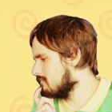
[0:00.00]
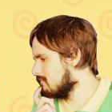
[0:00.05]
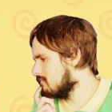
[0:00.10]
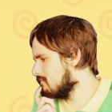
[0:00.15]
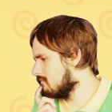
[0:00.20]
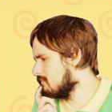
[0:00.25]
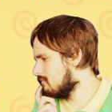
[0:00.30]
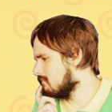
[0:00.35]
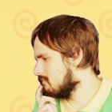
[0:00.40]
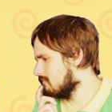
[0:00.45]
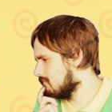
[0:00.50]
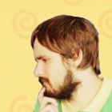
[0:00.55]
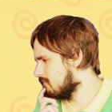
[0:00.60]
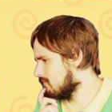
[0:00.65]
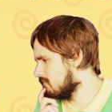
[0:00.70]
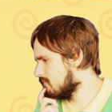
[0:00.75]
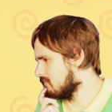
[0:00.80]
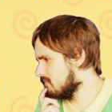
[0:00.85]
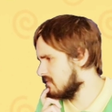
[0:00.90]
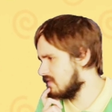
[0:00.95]
A clue,
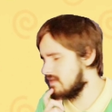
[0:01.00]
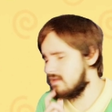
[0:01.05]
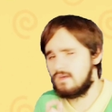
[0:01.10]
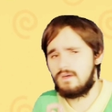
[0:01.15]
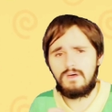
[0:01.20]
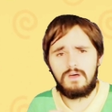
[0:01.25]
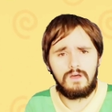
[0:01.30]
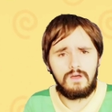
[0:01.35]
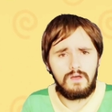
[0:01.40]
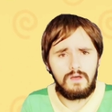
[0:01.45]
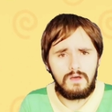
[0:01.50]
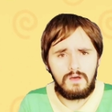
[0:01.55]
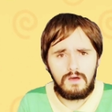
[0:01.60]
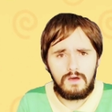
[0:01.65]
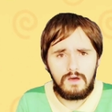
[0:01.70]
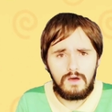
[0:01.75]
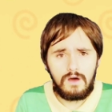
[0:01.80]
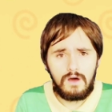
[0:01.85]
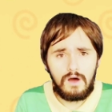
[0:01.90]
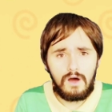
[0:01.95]
a clue!
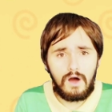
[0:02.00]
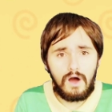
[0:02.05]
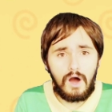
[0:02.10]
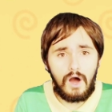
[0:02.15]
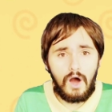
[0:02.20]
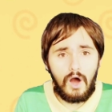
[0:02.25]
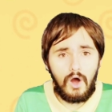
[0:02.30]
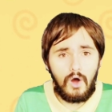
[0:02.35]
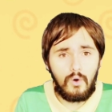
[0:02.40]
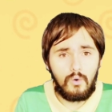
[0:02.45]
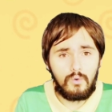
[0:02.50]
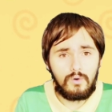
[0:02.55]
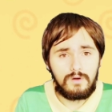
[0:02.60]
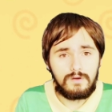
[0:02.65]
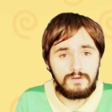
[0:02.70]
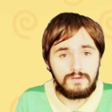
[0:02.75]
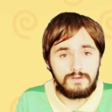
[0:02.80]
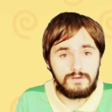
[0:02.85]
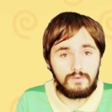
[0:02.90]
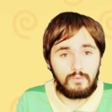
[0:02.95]
Oh,
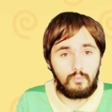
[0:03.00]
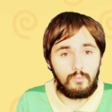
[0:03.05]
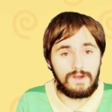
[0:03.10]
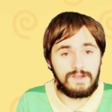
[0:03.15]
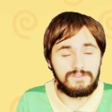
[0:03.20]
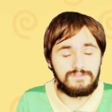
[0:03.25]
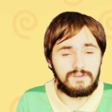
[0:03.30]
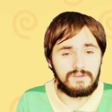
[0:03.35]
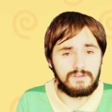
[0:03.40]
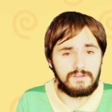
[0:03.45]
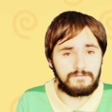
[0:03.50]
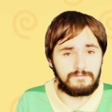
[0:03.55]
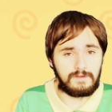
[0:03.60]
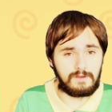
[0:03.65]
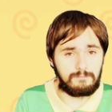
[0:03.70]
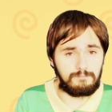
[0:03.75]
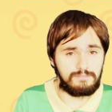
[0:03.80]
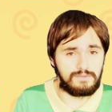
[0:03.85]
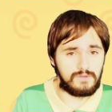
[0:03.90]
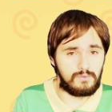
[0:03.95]
wait, you
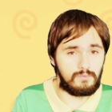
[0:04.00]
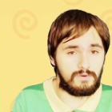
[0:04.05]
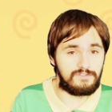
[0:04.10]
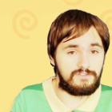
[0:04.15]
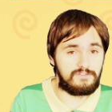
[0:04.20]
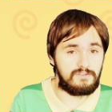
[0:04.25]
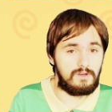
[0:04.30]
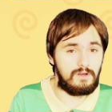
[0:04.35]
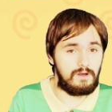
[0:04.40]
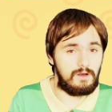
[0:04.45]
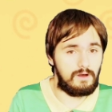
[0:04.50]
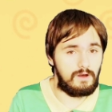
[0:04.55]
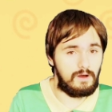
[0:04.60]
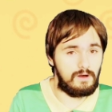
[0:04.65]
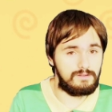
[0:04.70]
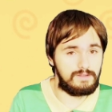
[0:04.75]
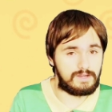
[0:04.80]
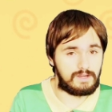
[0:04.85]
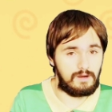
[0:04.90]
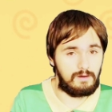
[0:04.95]
think Blue wants, uh,
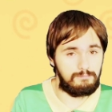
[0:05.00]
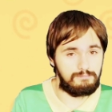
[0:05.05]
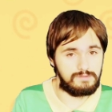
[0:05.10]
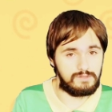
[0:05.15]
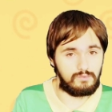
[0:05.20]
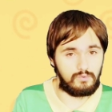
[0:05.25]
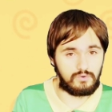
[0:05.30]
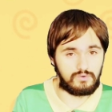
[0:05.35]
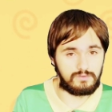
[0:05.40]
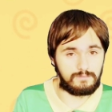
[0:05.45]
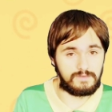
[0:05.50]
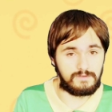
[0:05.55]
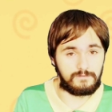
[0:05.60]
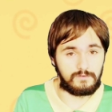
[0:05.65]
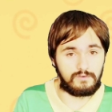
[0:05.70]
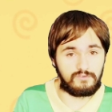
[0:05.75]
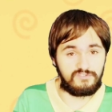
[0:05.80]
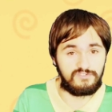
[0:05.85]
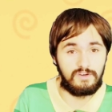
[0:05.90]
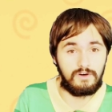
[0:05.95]
uh, like, a blue ornament
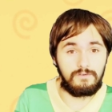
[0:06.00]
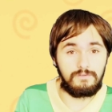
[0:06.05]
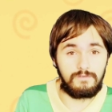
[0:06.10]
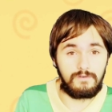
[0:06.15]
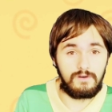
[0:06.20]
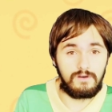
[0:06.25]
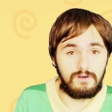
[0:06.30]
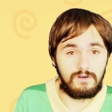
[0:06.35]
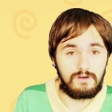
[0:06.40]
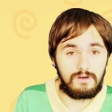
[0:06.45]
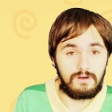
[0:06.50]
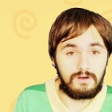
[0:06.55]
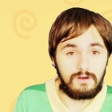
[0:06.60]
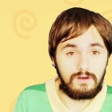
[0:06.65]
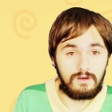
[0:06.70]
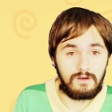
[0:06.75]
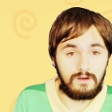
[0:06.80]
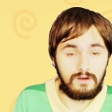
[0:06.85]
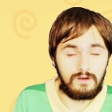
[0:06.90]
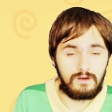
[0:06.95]
for herself?
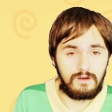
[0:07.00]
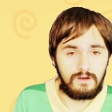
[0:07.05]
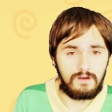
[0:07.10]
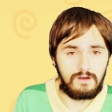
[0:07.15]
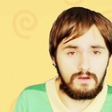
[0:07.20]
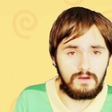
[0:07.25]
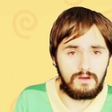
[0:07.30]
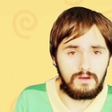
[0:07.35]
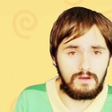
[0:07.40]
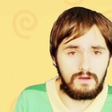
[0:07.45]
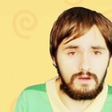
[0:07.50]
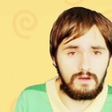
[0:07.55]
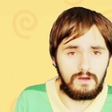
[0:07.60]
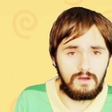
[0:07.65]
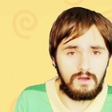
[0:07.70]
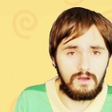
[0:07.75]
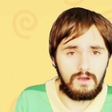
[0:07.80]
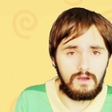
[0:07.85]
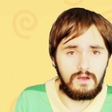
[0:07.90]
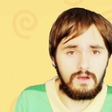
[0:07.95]
No, a
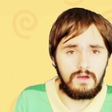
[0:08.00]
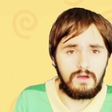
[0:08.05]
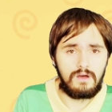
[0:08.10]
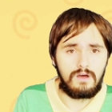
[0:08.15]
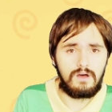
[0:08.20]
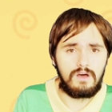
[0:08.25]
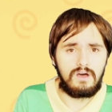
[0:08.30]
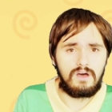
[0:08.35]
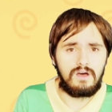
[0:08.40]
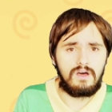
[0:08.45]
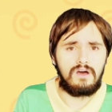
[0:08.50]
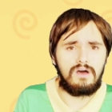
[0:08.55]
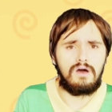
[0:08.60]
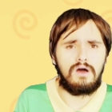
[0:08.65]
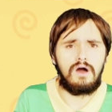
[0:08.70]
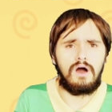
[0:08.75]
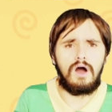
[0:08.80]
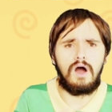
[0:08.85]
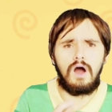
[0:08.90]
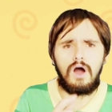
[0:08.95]
clue!
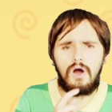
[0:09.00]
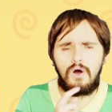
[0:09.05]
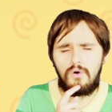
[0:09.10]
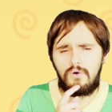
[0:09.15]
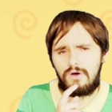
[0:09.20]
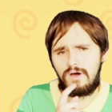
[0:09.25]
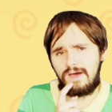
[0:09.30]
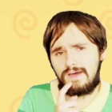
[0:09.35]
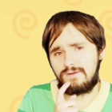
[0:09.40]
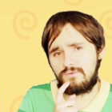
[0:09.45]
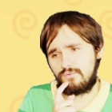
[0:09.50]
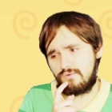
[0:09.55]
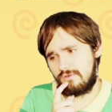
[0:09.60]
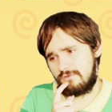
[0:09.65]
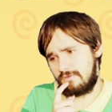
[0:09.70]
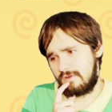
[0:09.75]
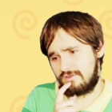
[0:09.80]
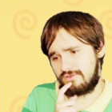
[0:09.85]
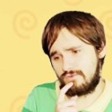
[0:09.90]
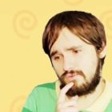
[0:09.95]
Oh, I didn't
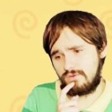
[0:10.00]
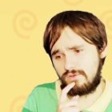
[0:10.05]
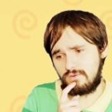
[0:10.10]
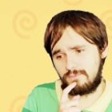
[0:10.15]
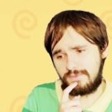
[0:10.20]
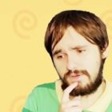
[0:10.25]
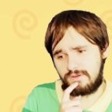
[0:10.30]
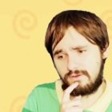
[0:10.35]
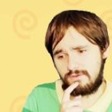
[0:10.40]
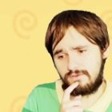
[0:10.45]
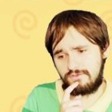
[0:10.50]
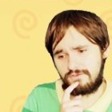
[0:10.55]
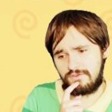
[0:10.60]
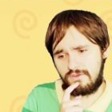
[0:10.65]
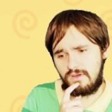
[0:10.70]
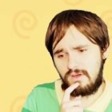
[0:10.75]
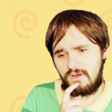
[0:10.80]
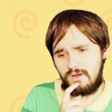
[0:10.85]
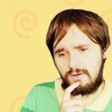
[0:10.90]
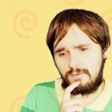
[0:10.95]
really think so either
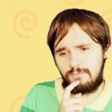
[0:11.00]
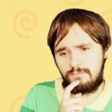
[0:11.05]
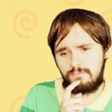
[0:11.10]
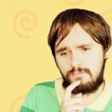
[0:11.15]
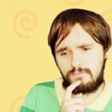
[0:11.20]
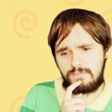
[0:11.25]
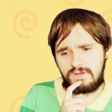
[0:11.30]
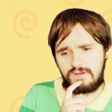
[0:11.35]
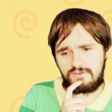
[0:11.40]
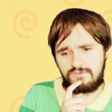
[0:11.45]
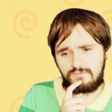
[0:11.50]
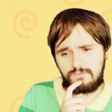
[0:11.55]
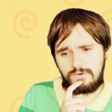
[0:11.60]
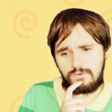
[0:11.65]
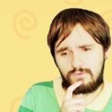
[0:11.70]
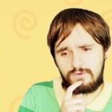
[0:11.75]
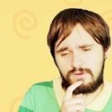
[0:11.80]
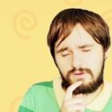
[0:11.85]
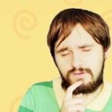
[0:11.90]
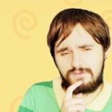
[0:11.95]
because, because
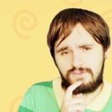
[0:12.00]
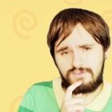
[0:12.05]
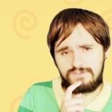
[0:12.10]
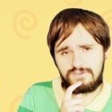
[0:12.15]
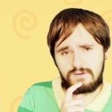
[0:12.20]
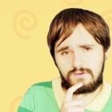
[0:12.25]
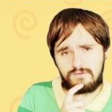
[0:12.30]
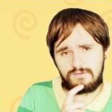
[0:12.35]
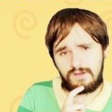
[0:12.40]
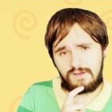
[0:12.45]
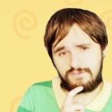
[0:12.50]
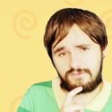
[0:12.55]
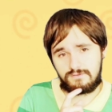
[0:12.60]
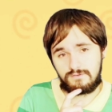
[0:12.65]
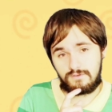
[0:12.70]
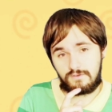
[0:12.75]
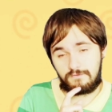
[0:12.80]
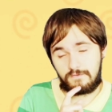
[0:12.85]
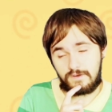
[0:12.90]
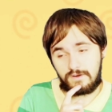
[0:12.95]
we already just need our last
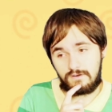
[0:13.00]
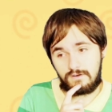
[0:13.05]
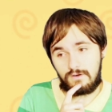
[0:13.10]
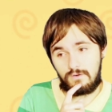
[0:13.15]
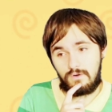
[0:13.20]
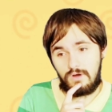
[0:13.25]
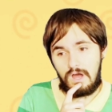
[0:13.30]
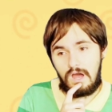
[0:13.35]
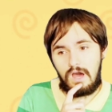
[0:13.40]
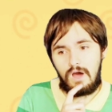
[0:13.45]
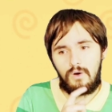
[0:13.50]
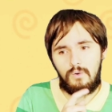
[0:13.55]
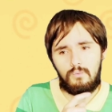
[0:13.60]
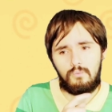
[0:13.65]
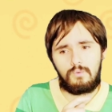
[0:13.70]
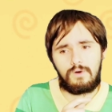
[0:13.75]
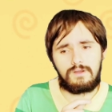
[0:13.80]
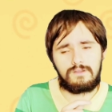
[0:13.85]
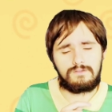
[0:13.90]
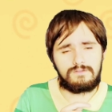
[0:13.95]
clue to figure out
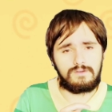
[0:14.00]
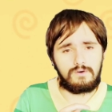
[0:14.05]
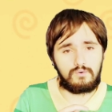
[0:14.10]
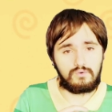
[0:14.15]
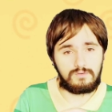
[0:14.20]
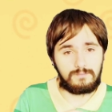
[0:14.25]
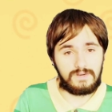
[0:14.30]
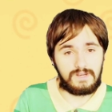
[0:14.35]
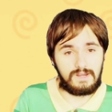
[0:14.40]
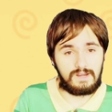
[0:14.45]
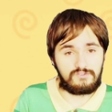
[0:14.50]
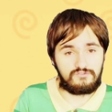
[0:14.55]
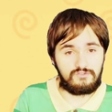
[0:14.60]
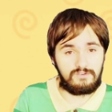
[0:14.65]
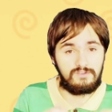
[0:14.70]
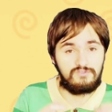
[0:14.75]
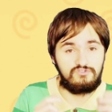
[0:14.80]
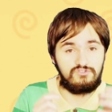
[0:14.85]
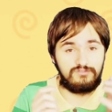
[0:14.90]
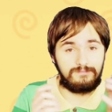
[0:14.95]
what the ornament
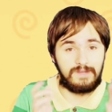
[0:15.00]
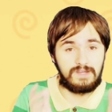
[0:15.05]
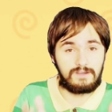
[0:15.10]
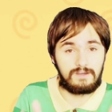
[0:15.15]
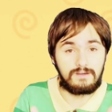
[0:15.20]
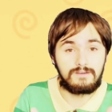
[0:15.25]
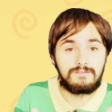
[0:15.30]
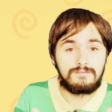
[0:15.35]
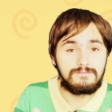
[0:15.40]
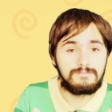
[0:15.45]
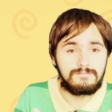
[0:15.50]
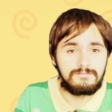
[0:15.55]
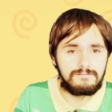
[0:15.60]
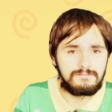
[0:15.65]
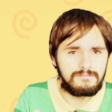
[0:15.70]
actually is she's making.